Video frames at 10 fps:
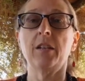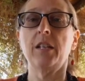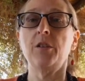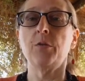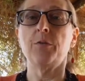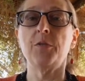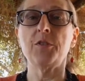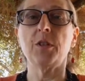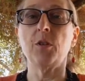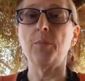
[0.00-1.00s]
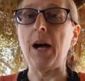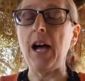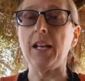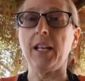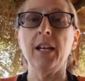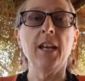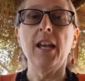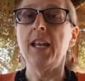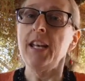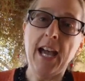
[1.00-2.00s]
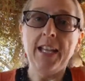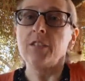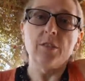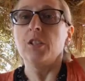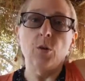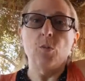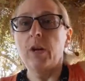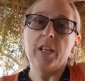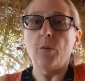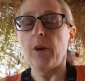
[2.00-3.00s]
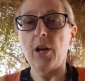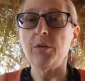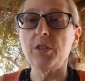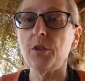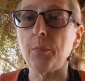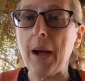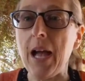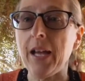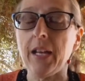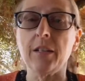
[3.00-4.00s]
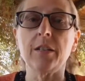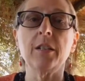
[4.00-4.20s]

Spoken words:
in your physical body and not, running around in your mind.